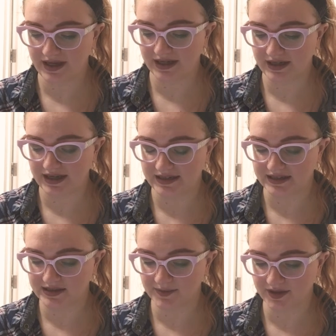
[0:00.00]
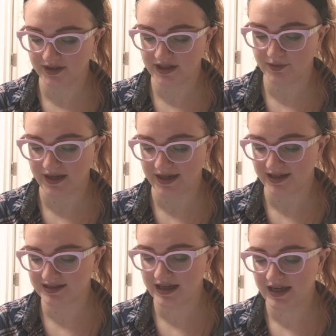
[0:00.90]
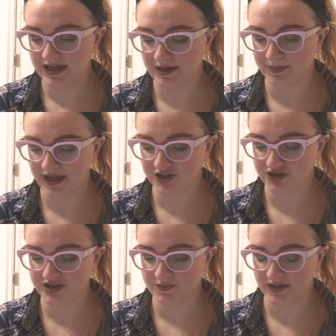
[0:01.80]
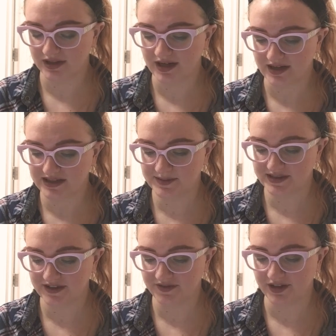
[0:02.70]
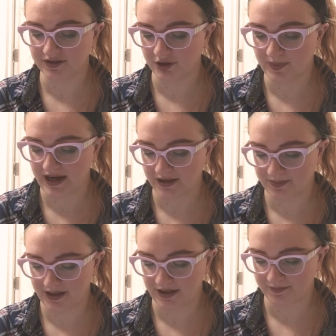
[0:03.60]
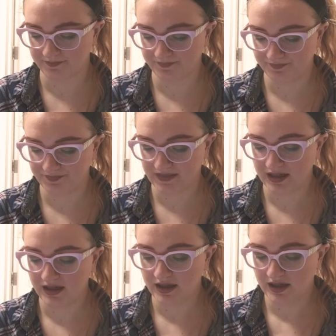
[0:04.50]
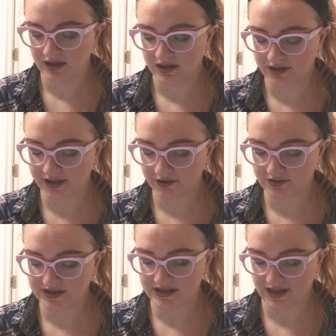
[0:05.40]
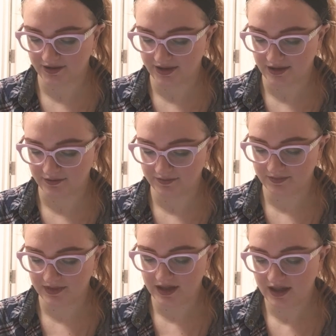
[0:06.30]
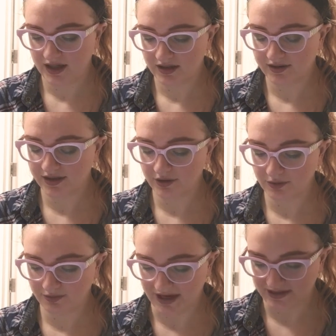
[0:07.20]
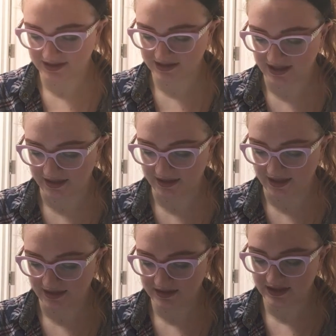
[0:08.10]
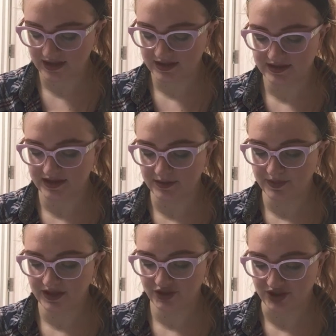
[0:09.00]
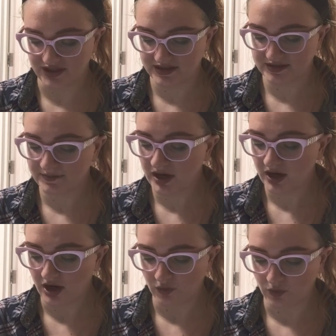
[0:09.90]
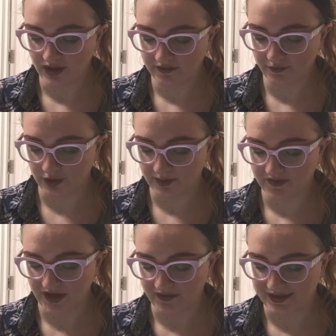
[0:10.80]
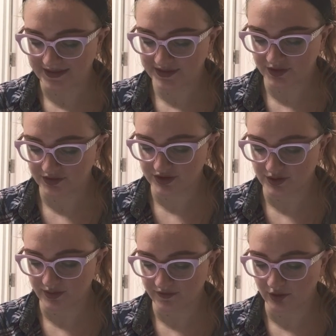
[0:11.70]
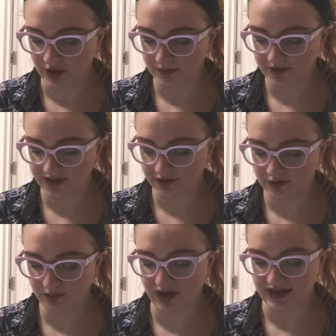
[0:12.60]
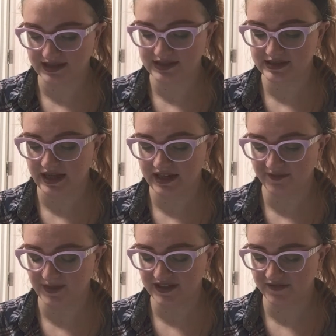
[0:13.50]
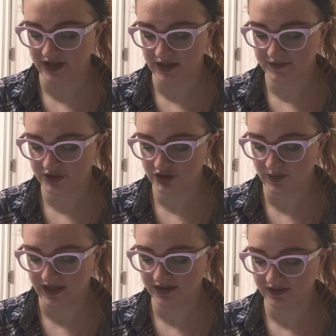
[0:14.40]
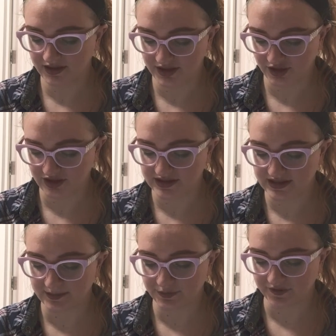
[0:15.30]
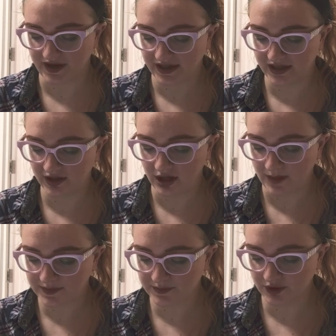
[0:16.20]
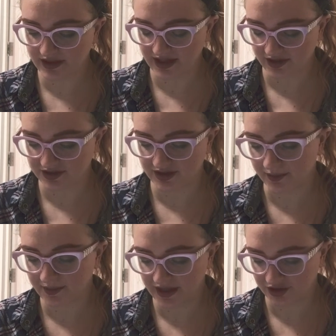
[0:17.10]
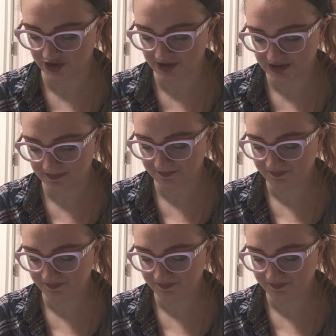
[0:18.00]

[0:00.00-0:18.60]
pain and disability ratings in patients with nonspecific low back pain. Clinical scenario. Clinical practice guidelines, CPGs, are one form of evidence used to inform clinical practice and have been developed to aid clinicians in providing optimal care to their patients.